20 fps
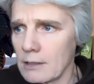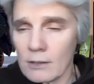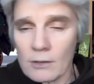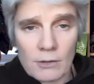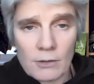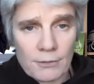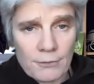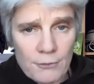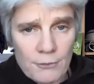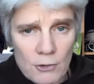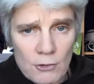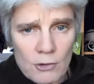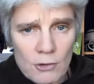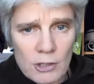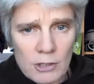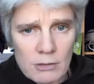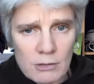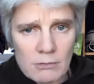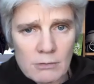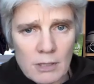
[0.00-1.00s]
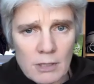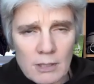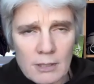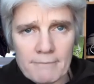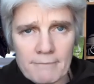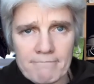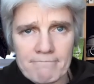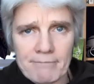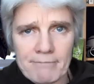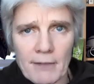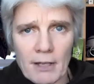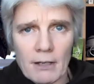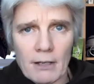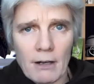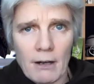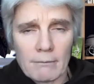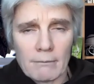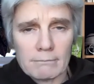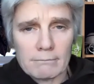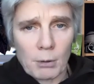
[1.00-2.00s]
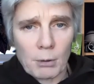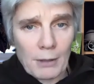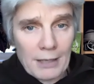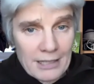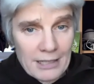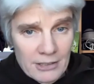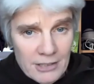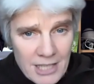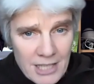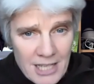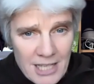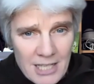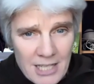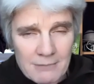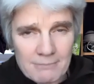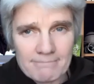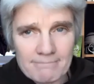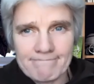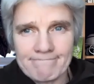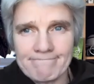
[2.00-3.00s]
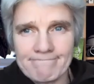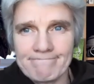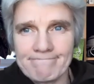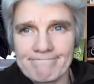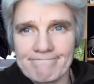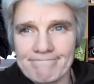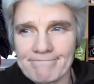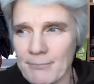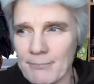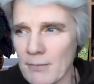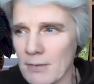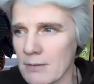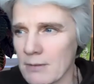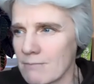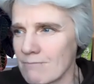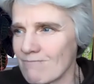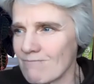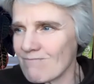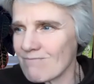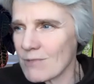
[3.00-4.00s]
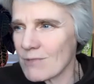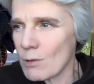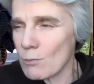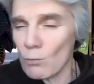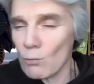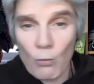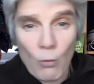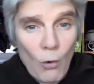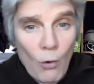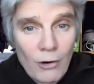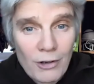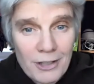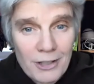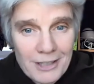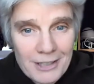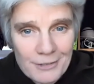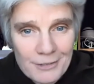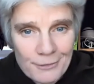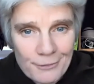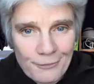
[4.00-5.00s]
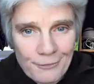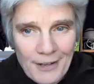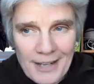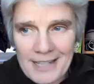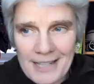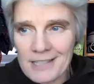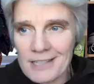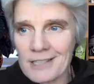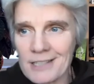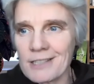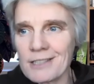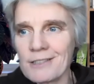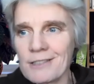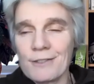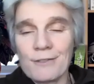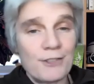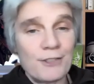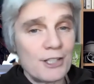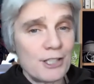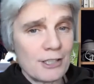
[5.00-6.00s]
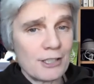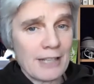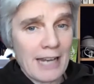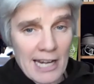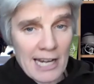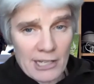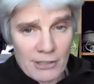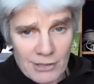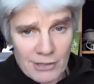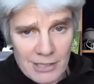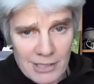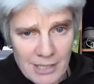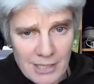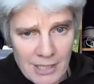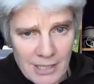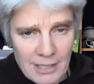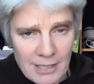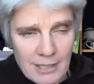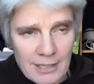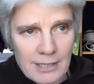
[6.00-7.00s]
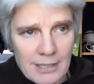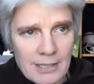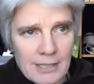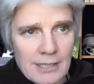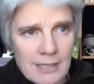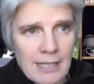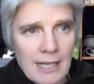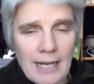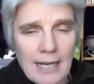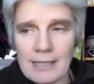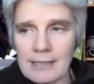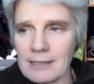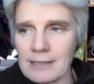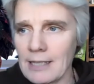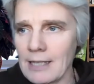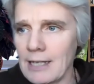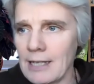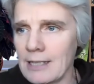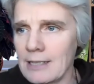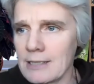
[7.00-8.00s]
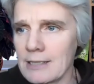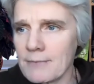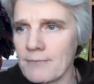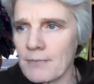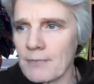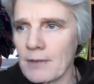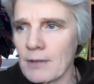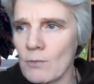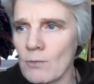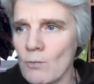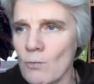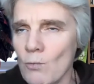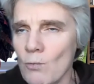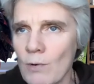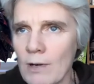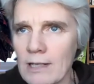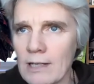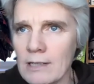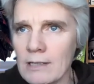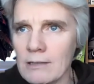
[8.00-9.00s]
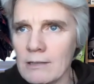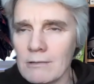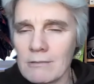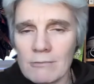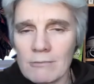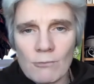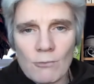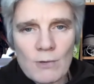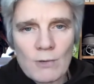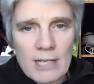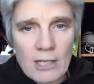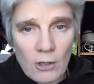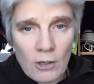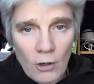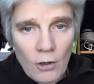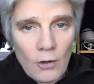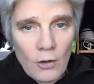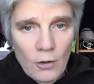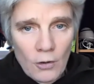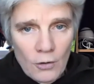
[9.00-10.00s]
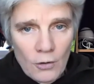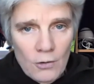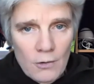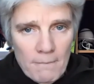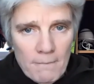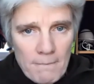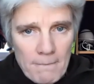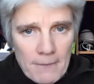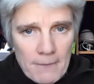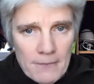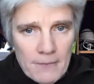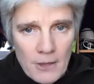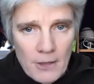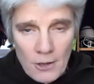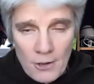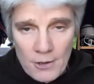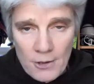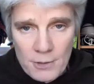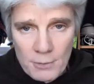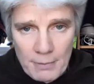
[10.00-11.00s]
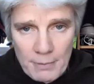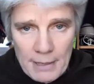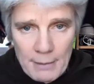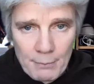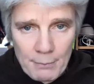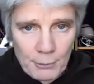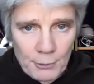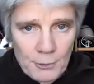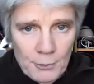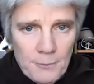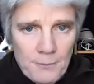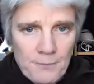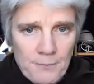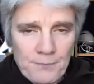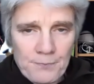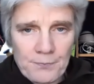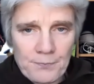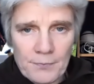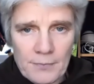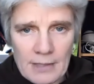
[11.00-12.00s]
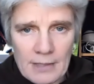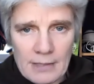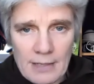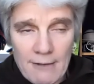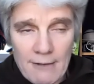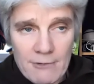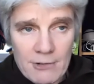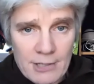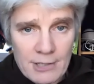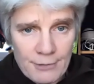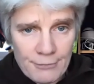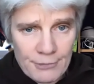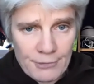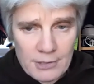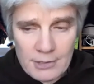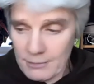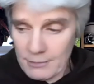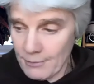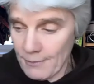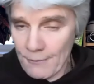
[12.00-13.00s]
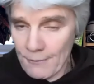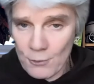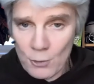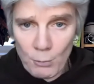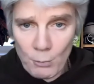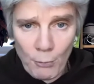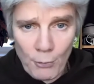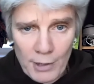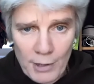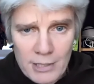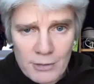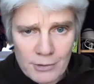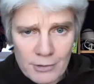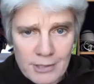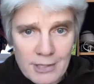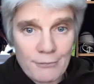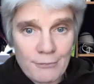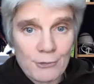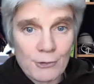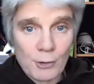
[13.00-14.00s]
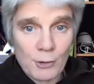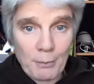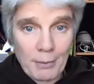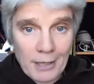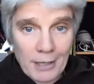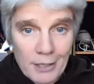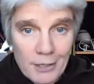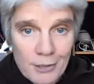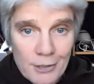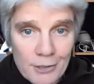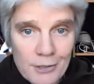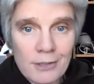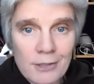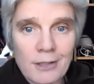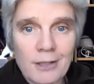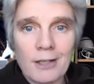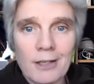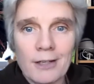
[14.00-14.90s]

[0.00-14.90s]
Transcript: confusion, um, polarity, war, fights, division, hatred. And when we call other people that have a different viewpoint or a different opinion